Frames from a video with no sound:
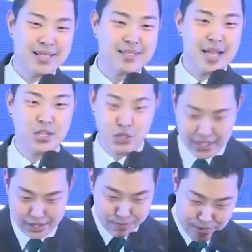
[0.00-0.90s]
my son, you
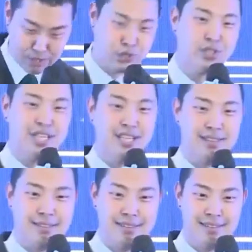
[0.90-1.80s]
need to brush your teeth.
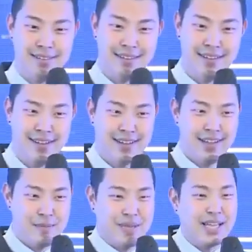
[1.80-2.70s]

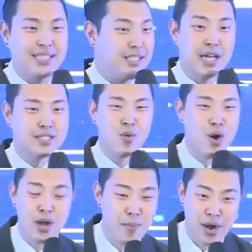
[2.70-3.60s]
Because he doesn't
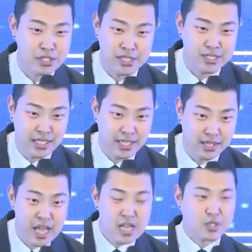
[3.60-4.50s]
want to brush his
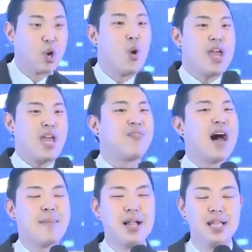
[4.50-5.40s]
teeth. So if
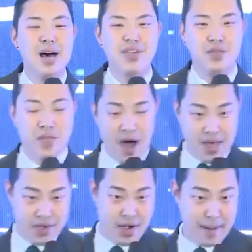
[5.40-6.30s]
I'm a loving
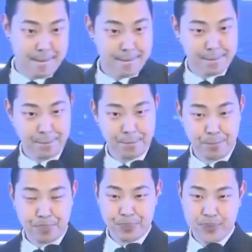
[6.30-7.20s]
father,
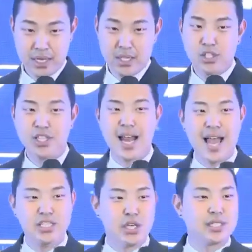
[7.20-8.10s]
should
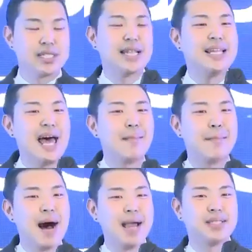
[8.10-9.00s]
I just let
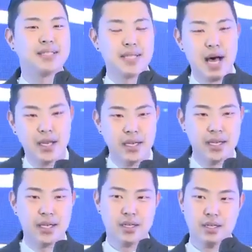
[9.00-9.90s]
my son
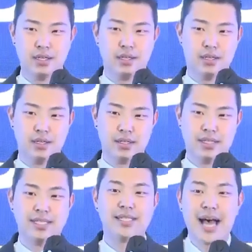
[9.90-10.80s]

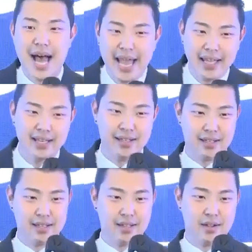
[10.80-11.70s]
decide
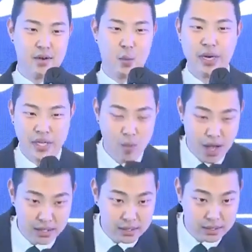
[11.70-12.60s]
what he
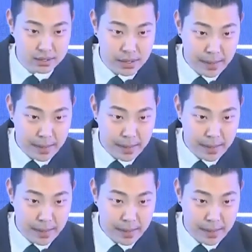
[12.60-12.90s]
wants?